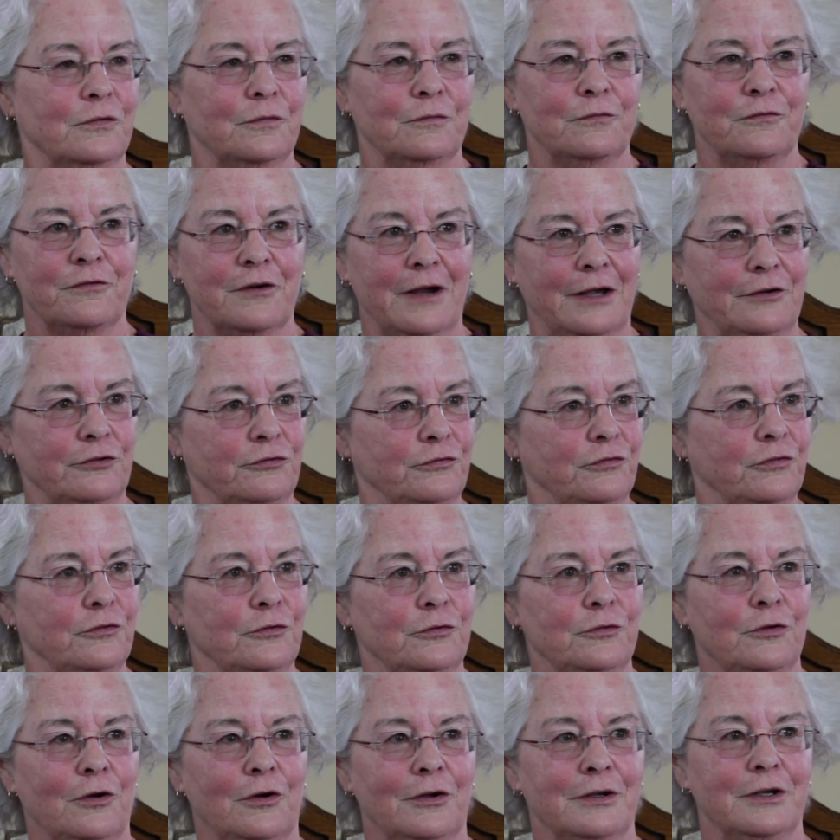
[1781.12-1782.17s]
fresh
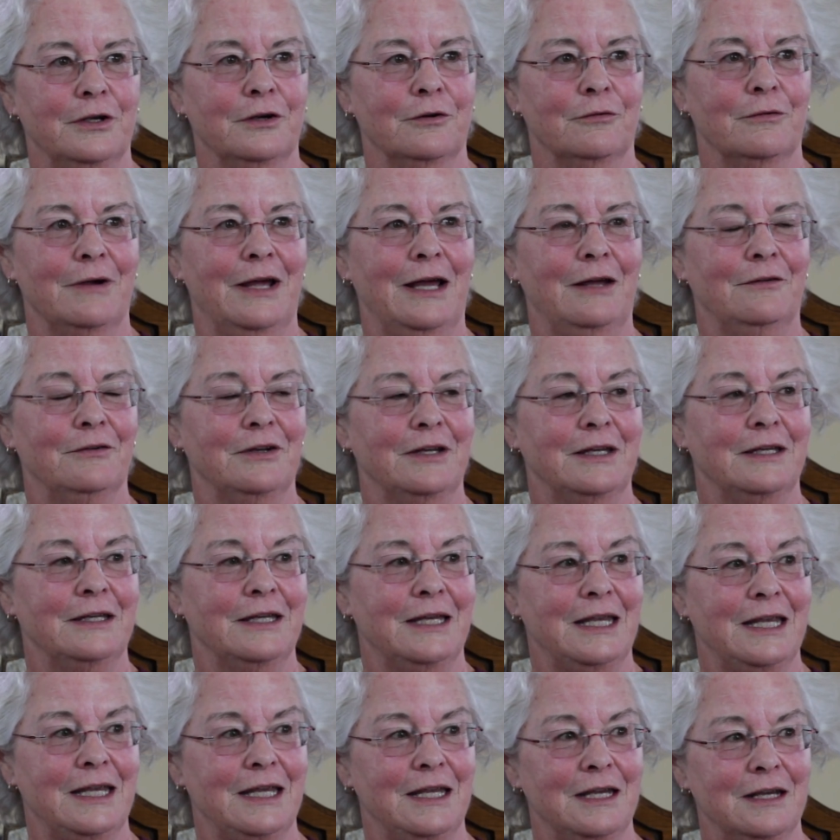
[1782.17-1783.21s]
food all year round. And
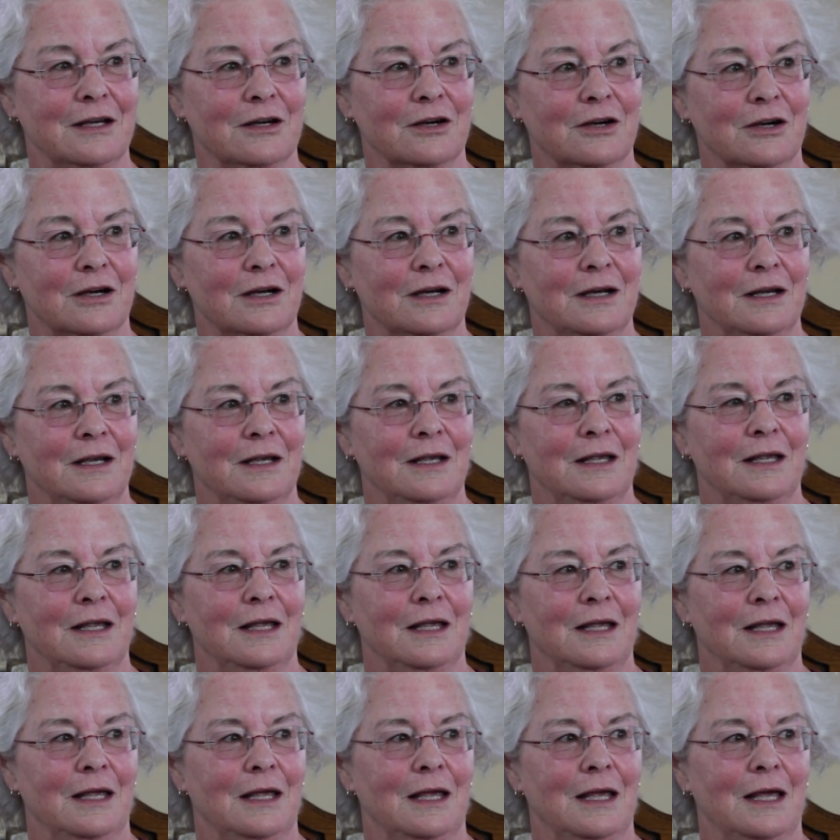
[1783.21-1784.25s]
here,
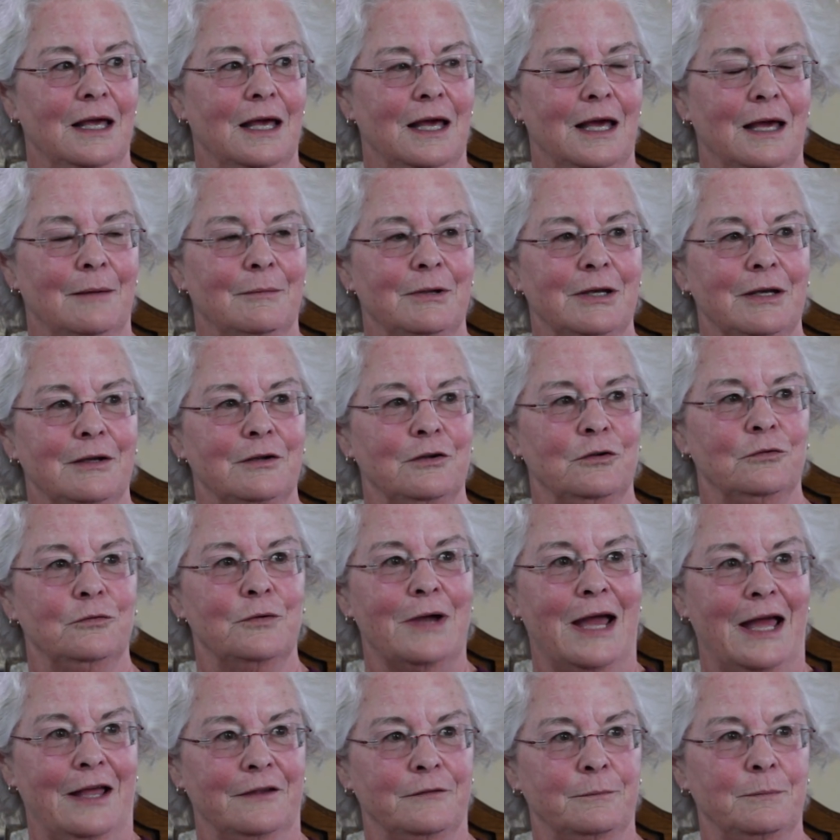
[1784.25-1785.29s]
I mean, you
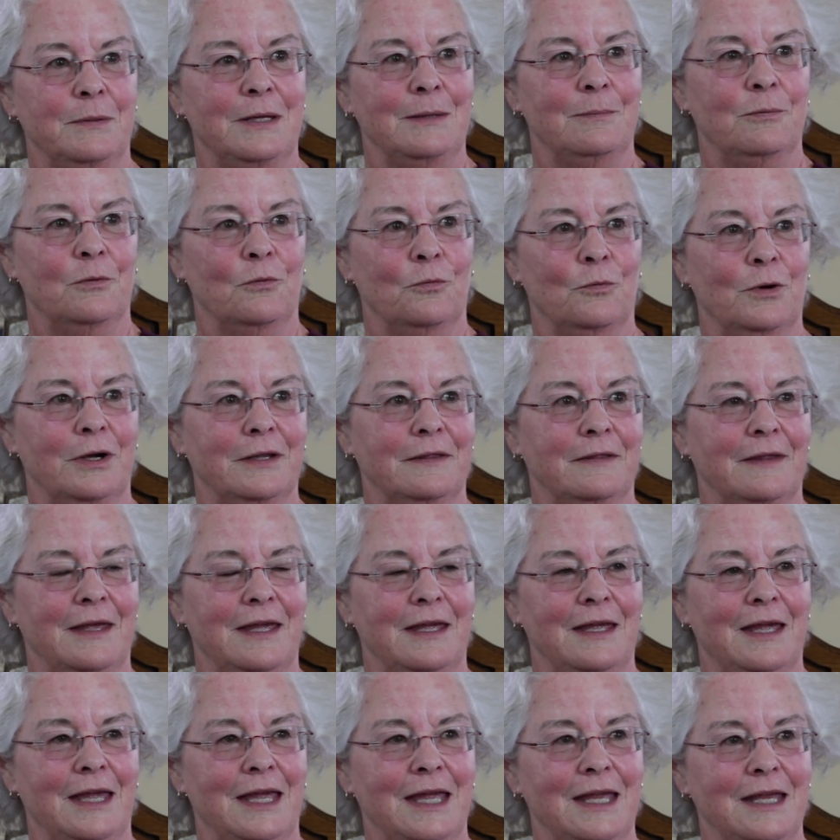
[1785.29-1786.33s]
ask people what
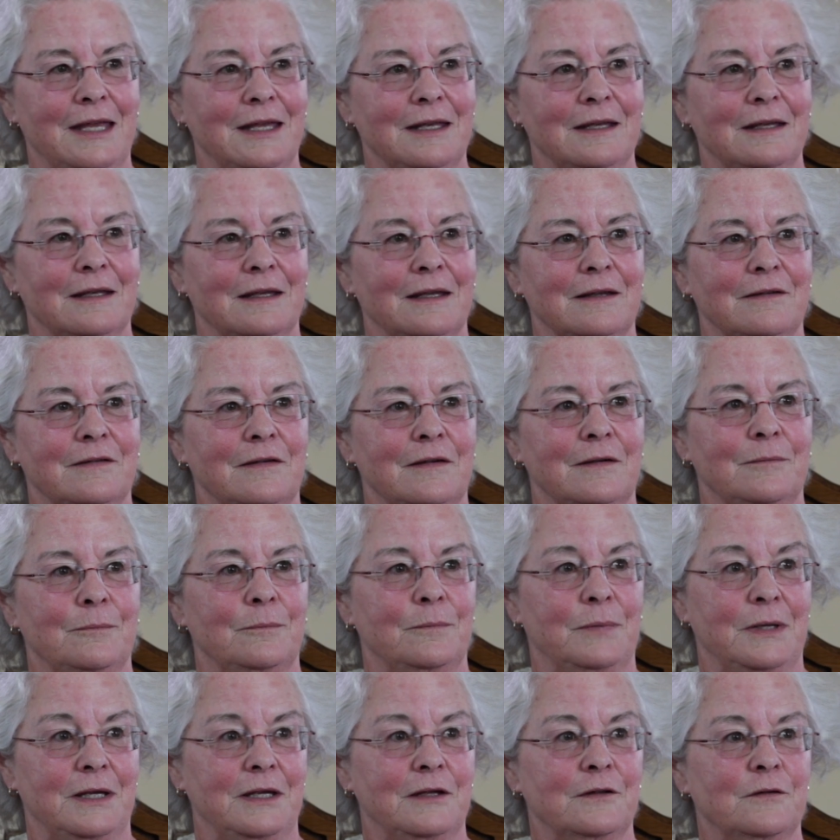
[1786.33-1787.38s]
they ate, and they said
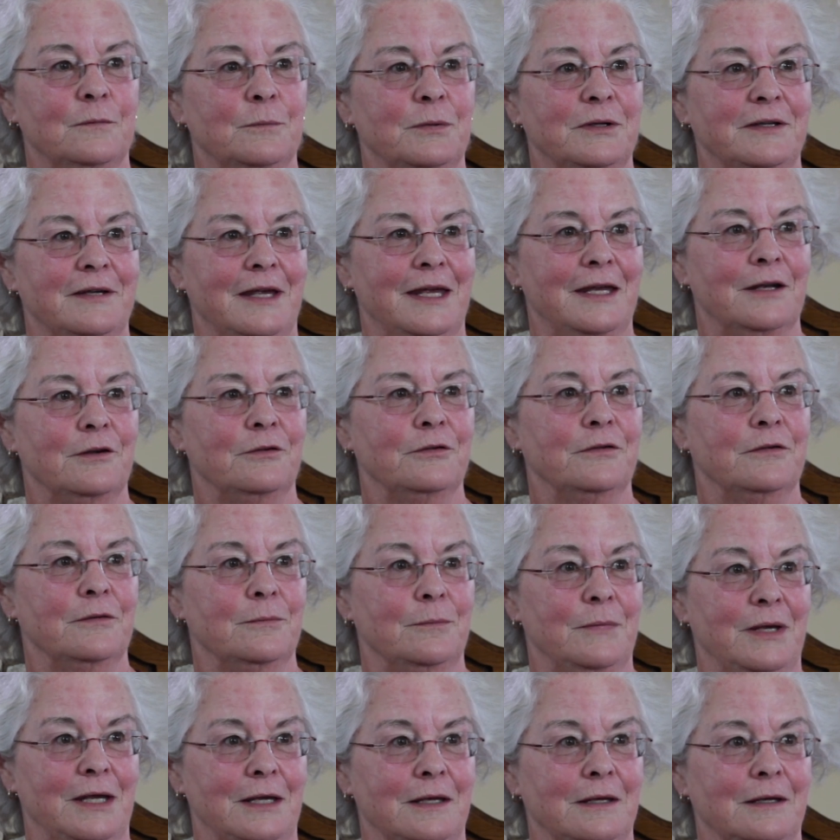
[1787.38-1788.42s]
beans, potatoes, and
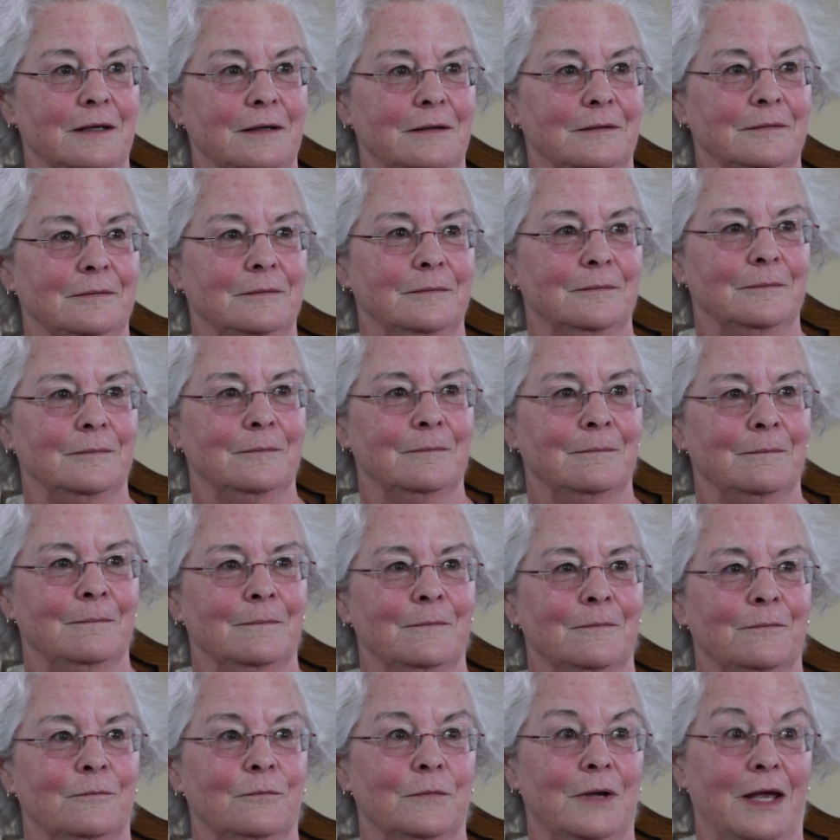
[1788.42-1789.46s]
meat.
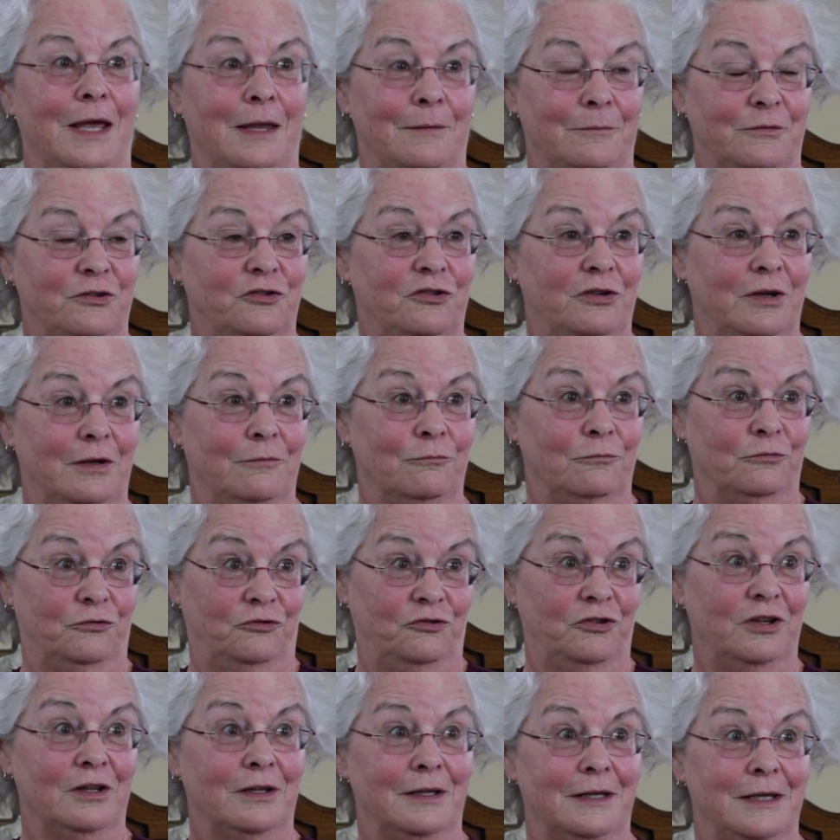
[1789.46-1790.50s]
And
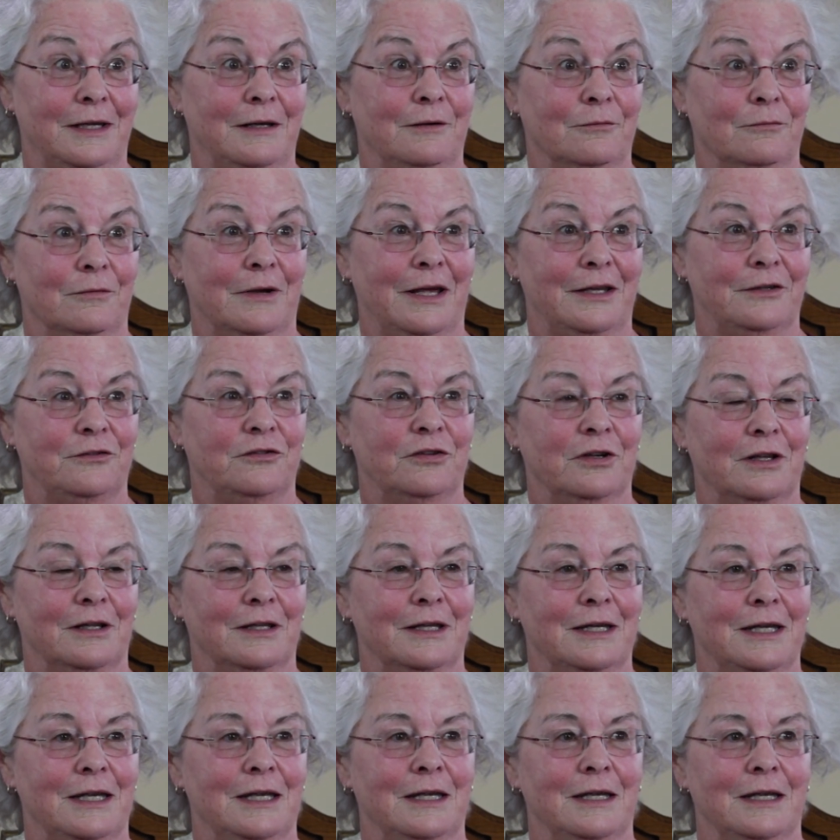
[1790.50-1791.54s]
chili, red
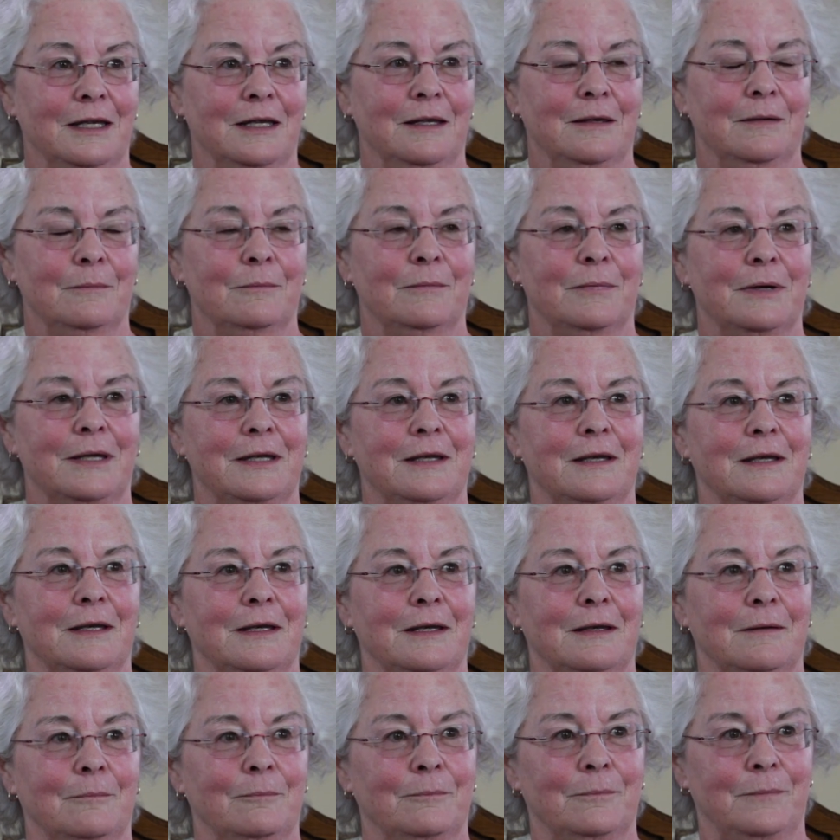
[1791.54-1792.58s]
chili. But
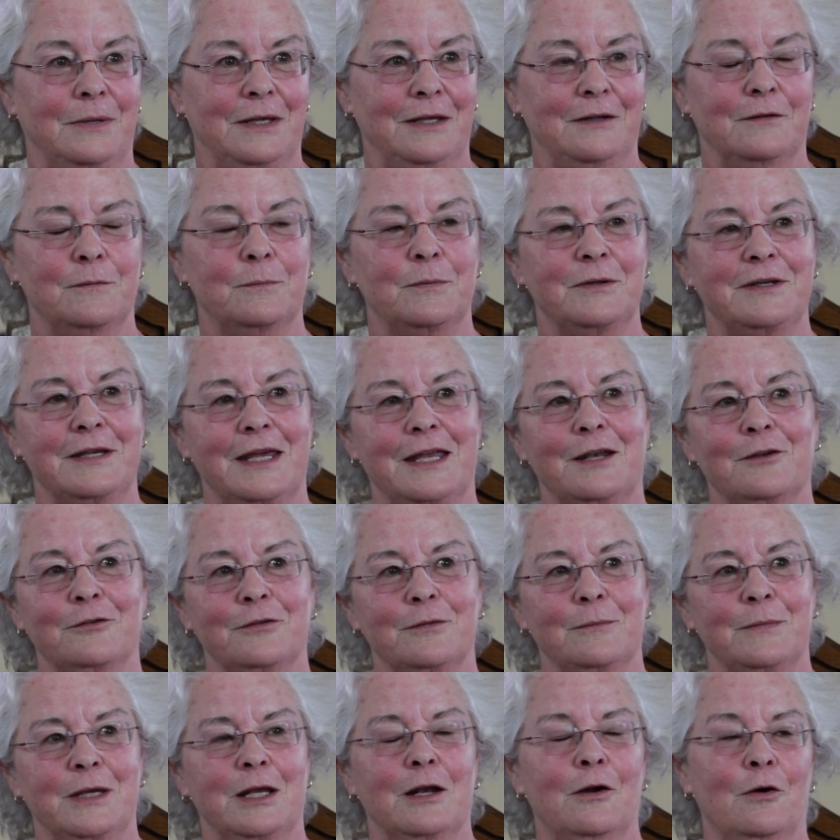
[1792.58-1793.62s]
beans, potatoes,
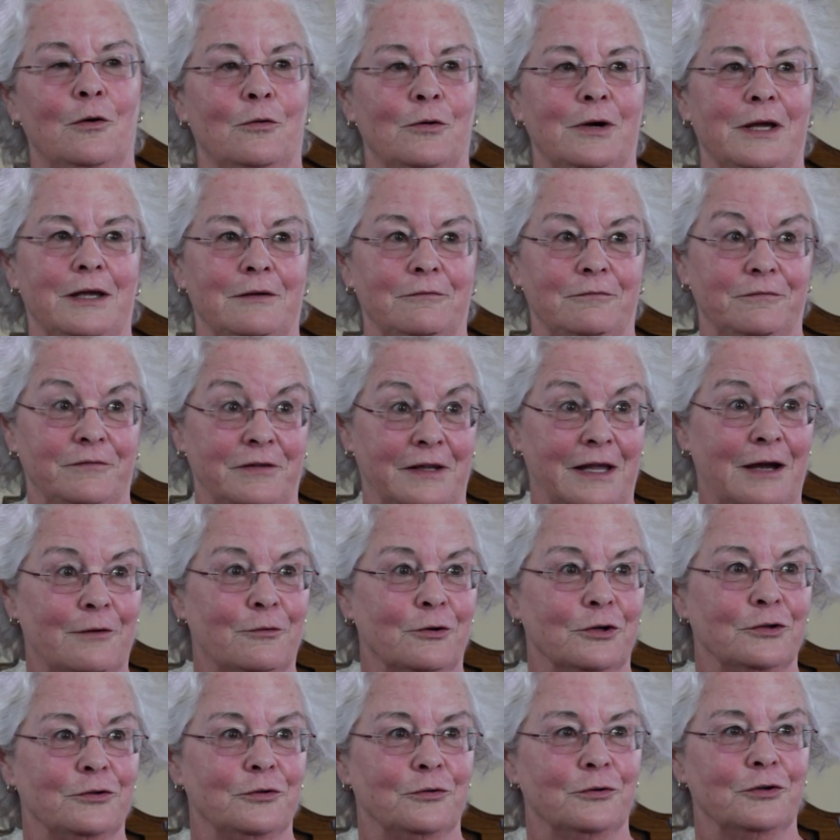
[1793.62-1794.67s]
and meat. Oh, and
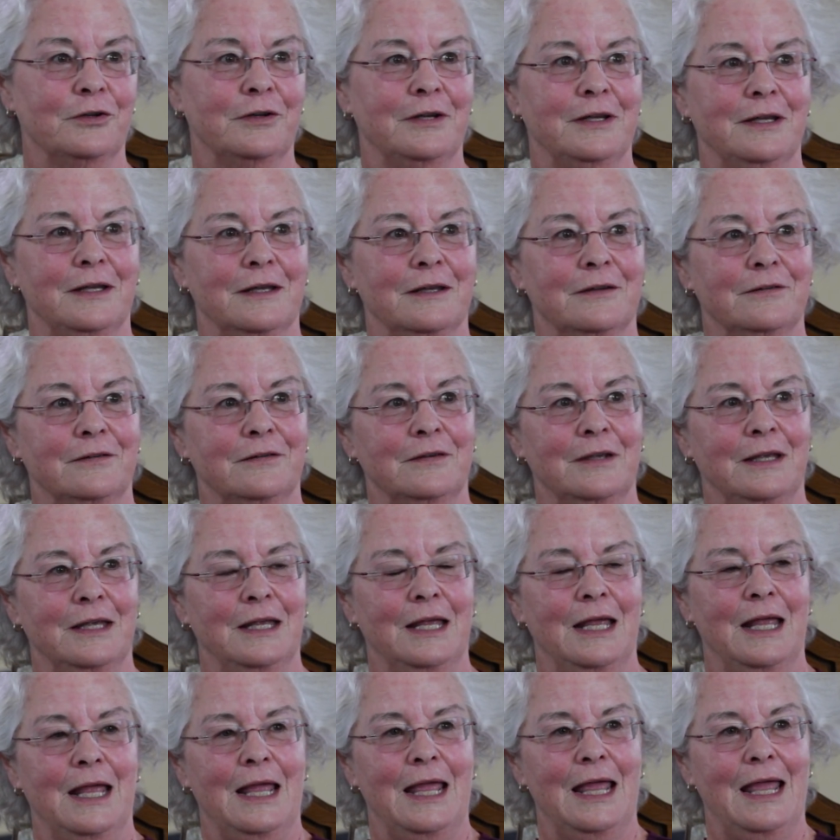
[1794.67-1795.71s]
flour tortillas.
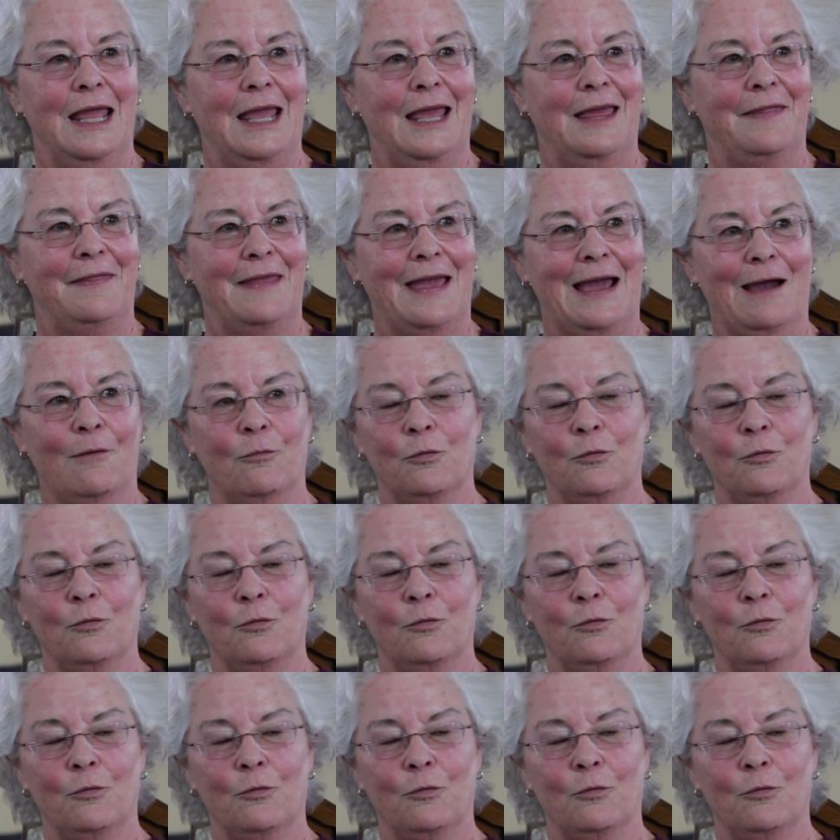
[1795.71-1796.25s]
And that